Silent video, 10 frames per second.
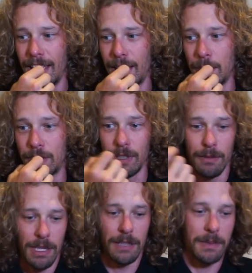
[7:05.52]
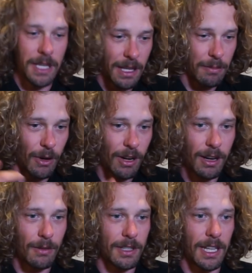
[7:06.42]
And between BMC and
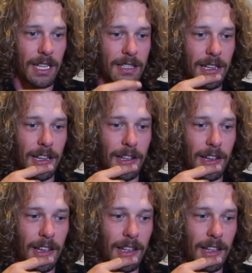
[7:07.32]
Bora, what I can say,